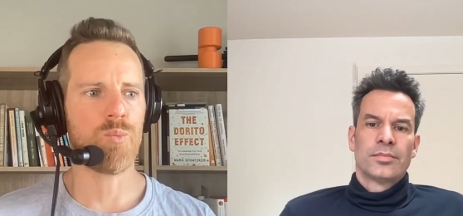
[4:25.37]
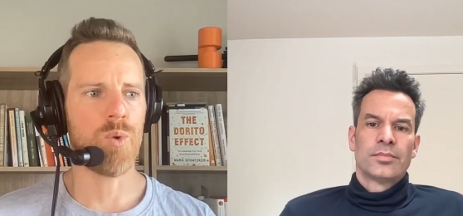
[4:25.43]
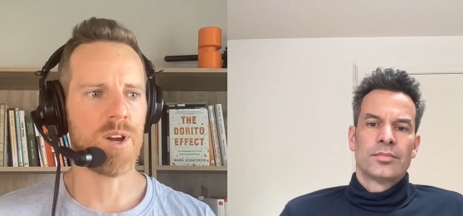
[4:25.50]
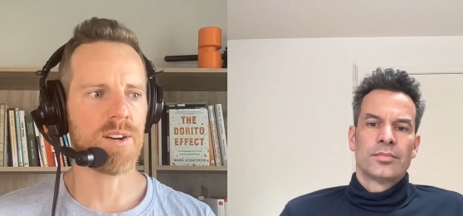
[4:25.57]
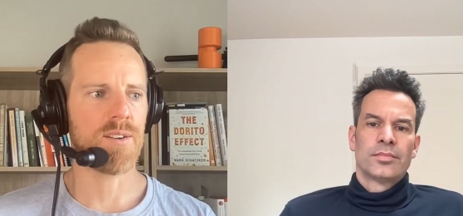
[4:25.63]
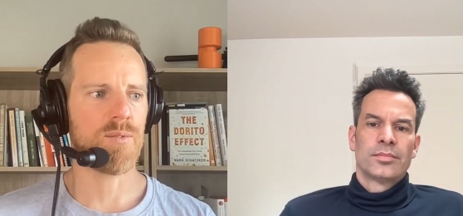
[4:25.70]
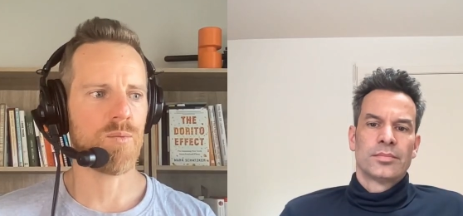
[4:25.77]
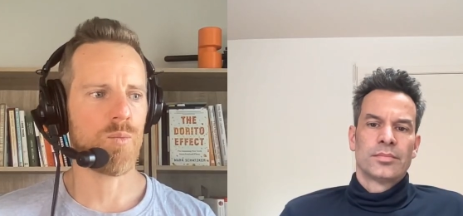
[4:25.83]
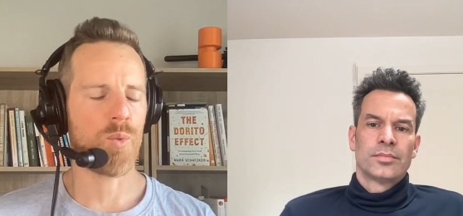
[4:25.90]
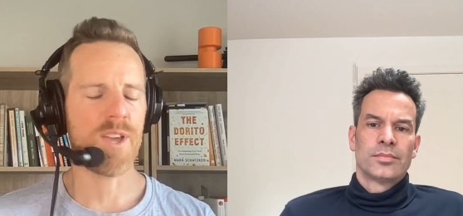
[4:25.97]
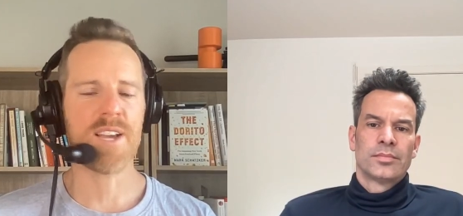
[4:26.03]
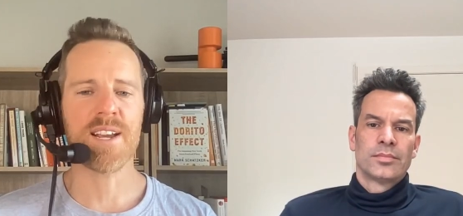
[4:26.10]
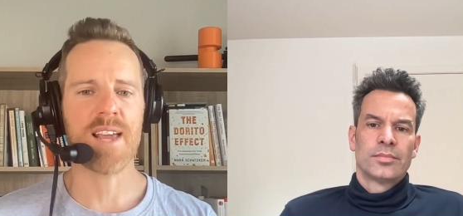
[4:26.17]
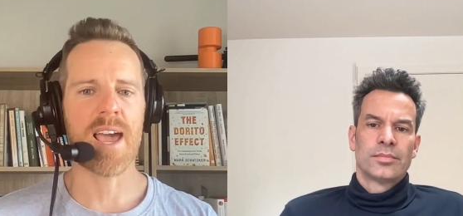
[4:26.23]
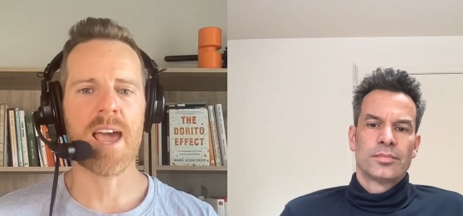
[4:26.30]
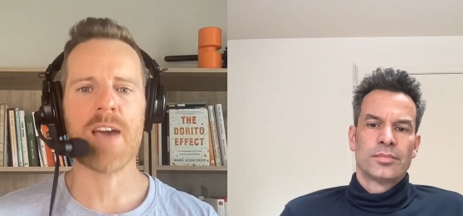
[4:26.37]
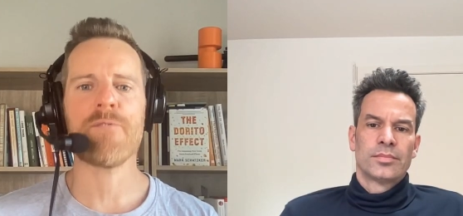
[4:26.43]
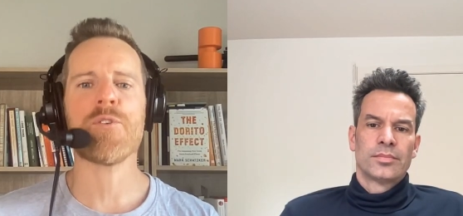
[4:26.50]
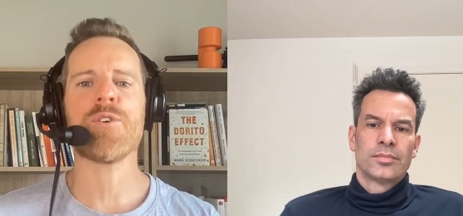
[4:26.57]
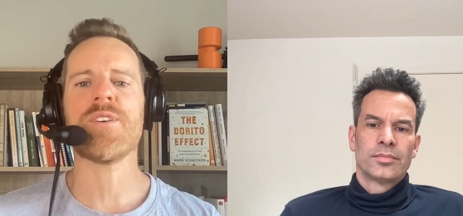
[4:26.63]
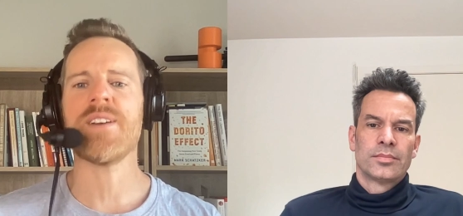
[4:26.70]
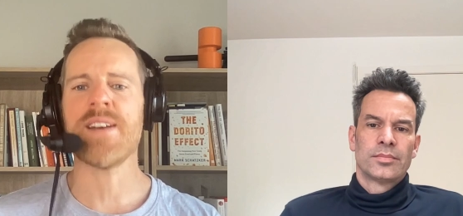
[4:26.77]
Speaker 1: what we could
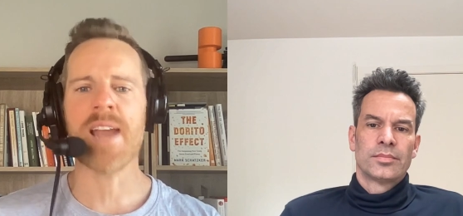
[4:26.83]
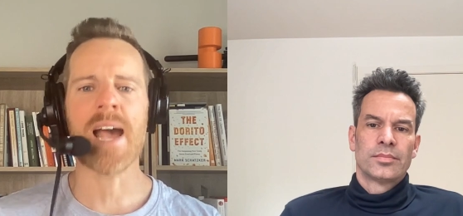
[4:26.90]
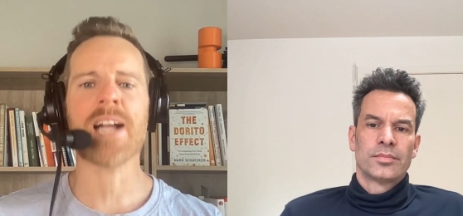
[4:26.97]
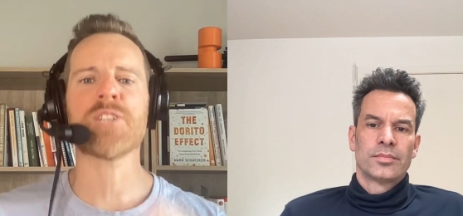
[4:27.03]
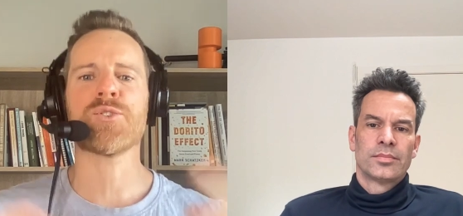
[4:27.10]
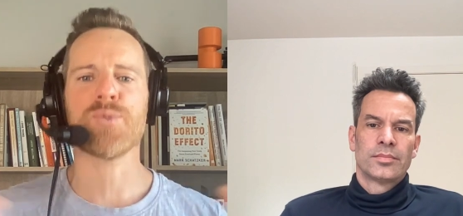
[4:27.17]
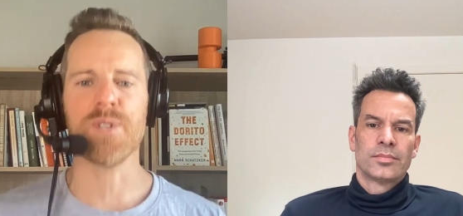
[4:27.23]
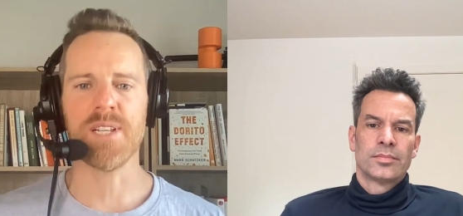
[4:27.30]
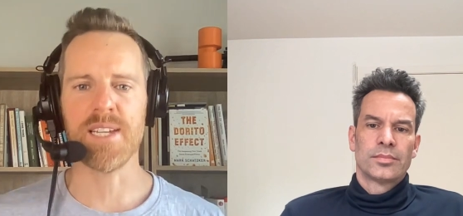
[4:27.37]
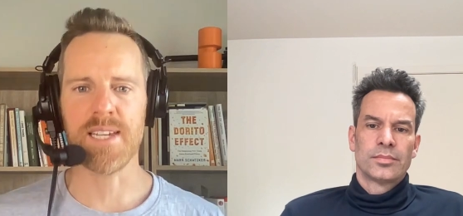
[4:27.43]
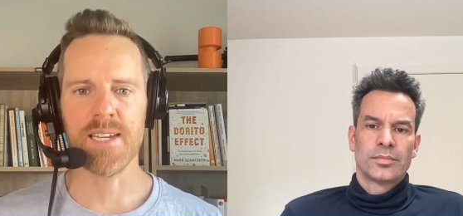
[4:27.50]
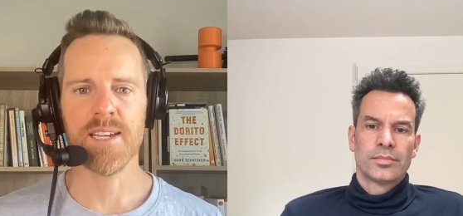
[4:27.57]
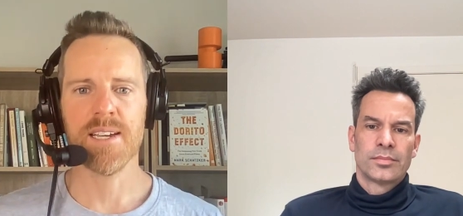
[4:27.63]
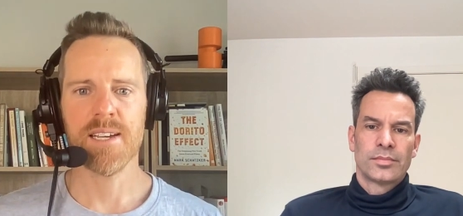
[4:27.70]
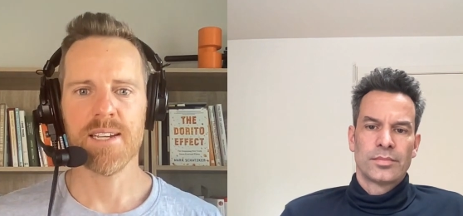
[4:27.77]
ever naturally